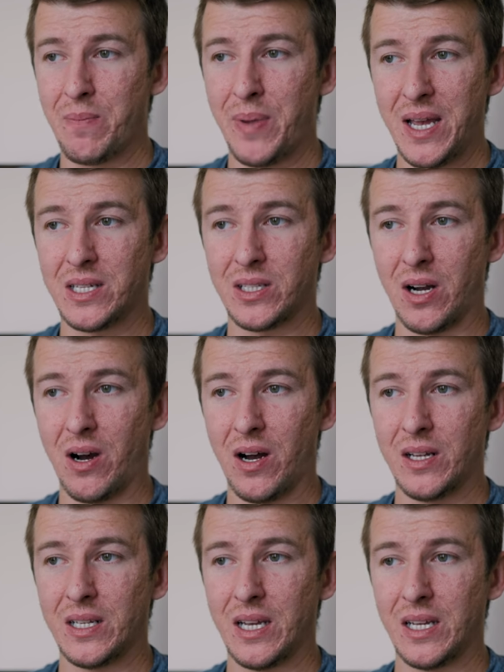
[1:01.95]
based
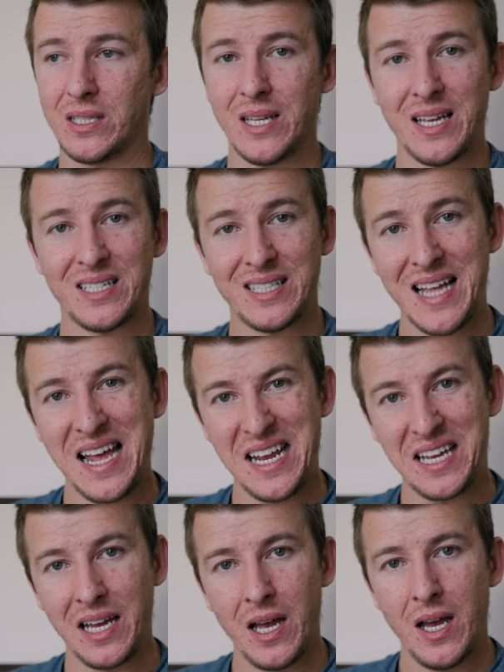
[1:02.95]
on its
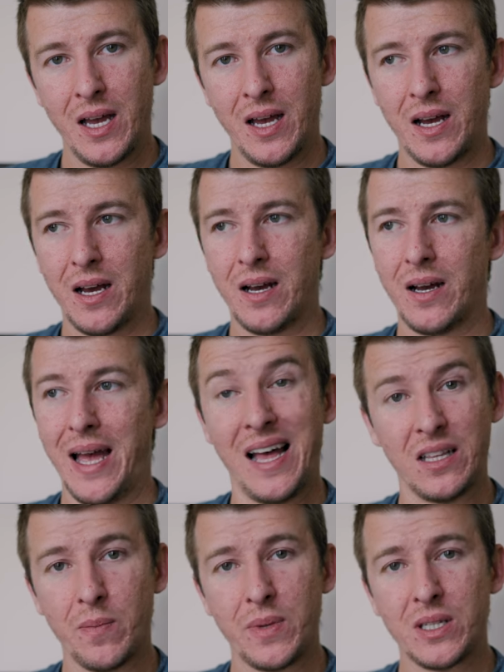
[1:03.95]
aesthetic uh,
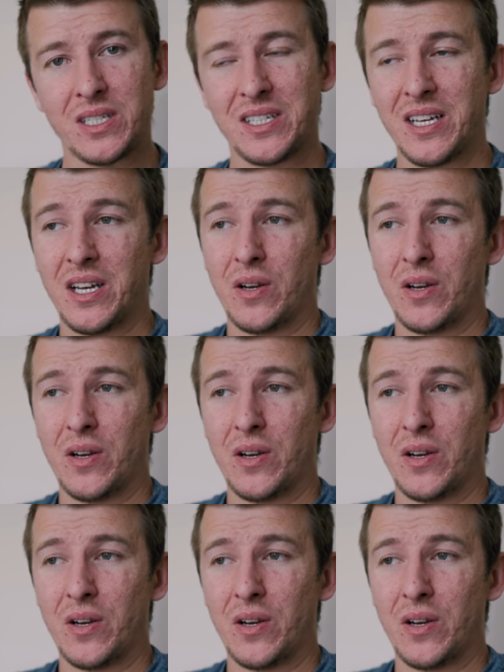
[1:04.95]
elements,